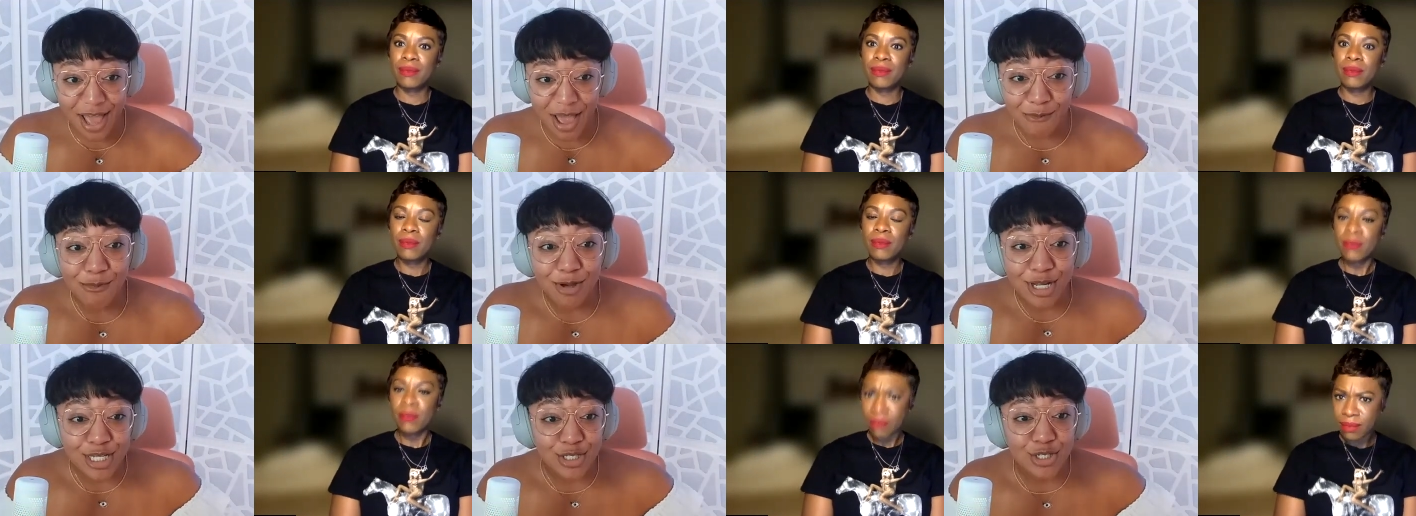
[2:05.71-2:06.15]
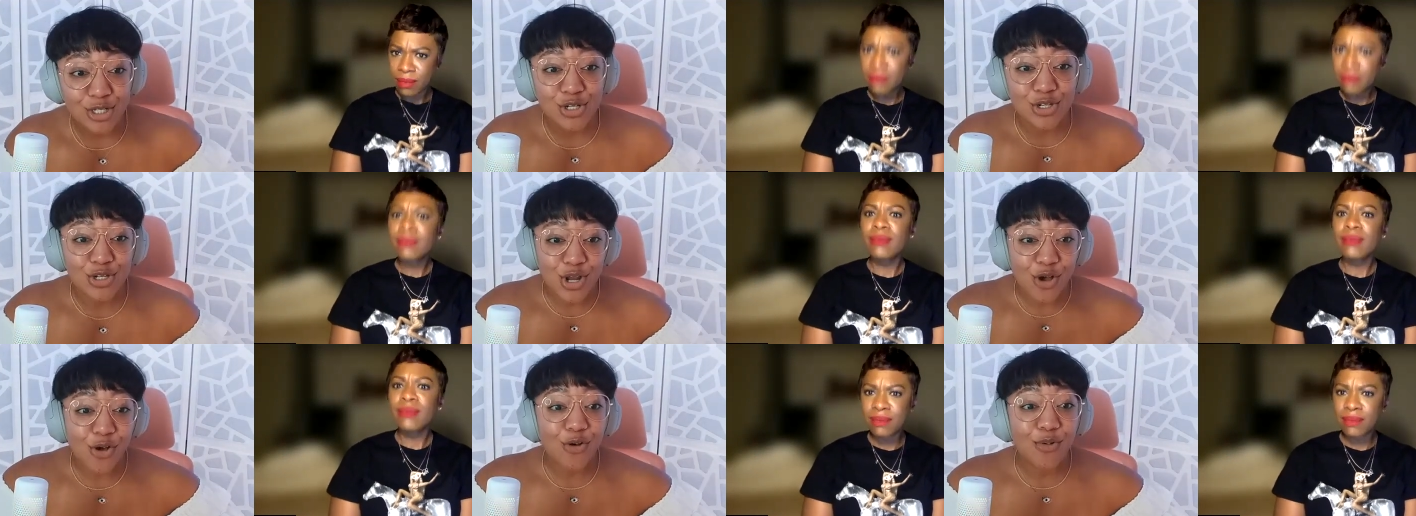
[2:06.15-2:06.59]
Speaker 1: I wanted to
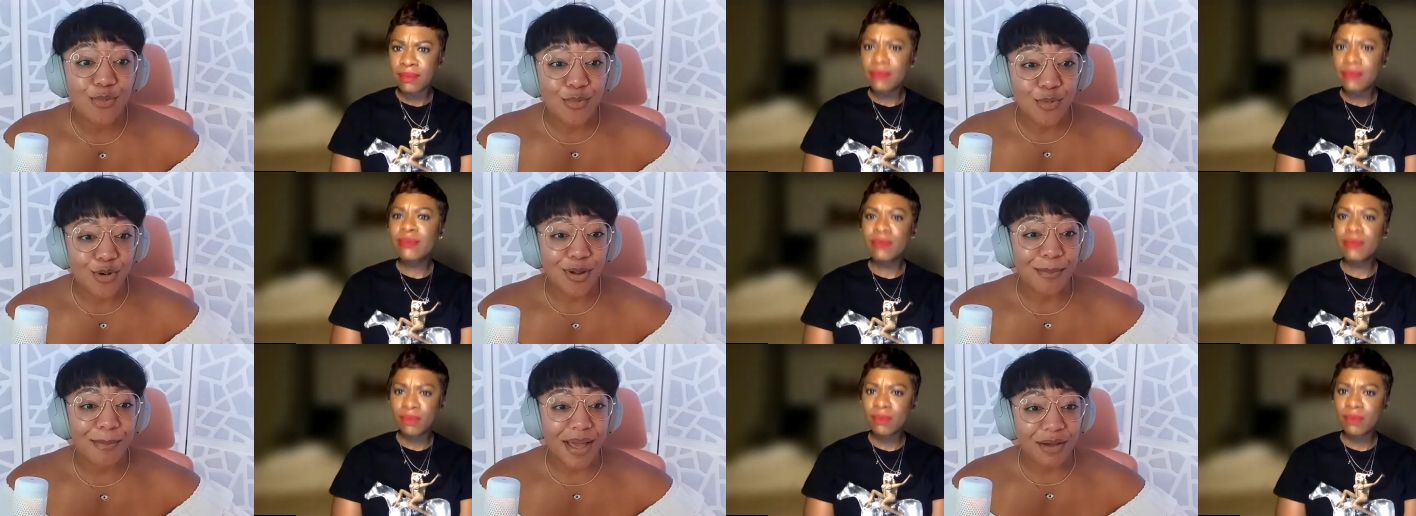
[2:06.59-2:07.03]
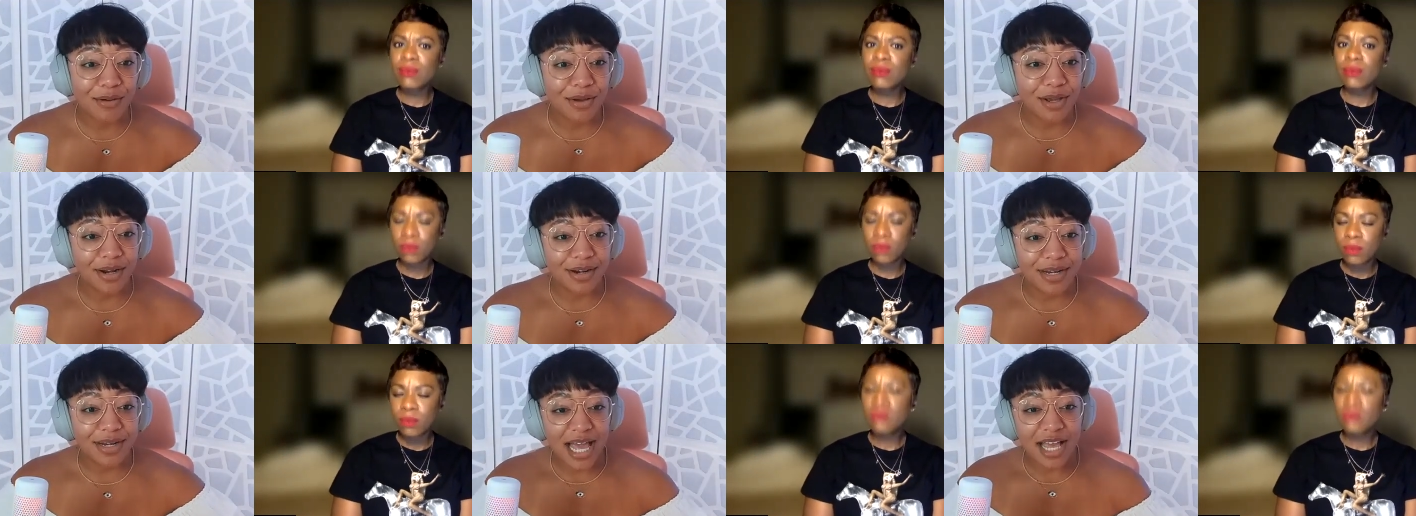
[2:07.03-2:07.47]
know more
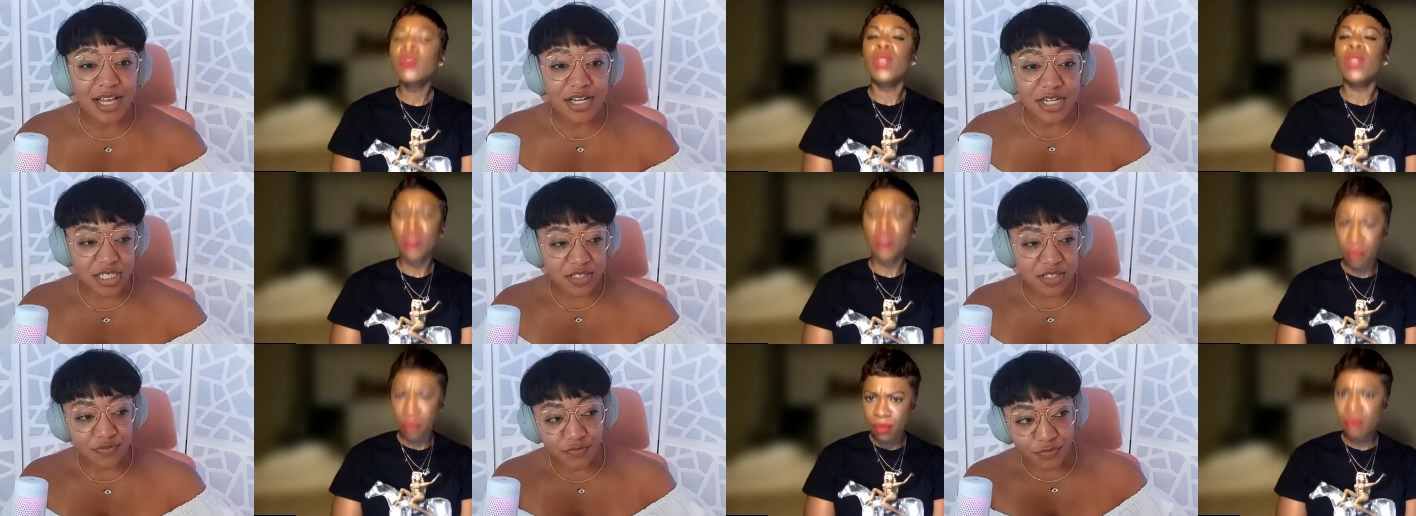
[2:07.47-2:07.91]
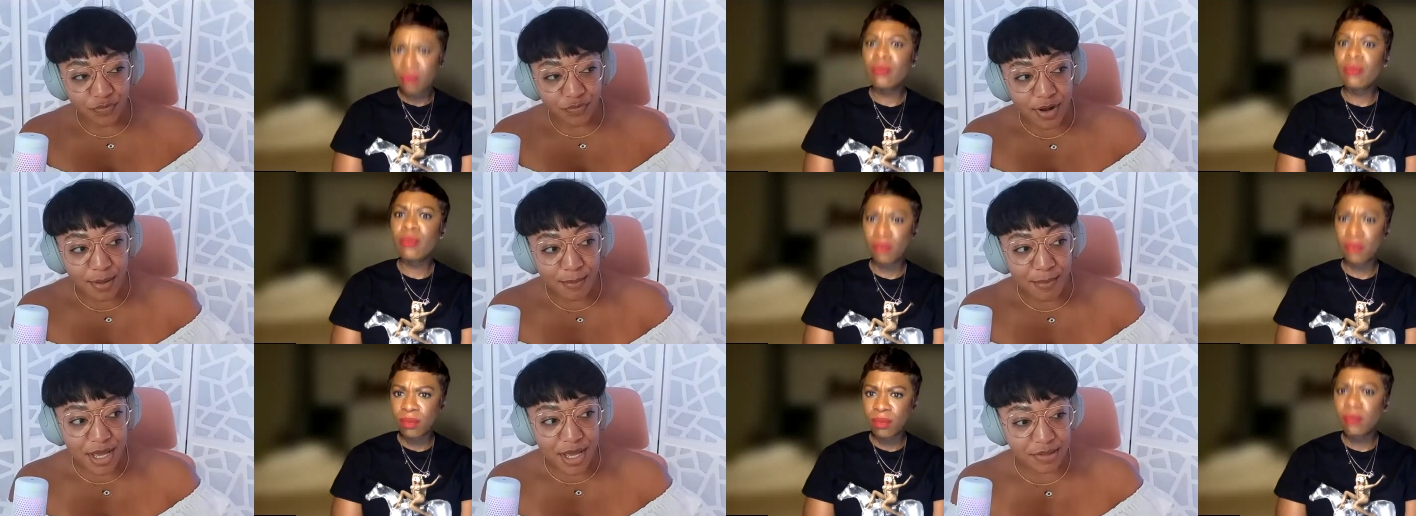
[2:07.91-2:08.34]
about her, not just
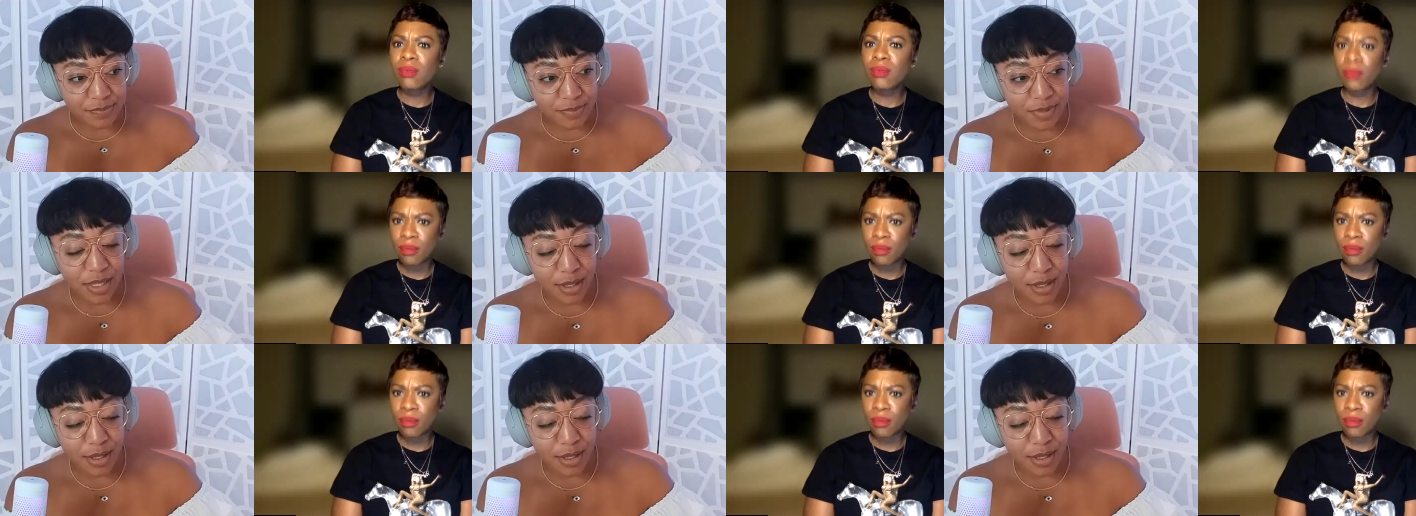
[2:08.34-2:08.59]
from a,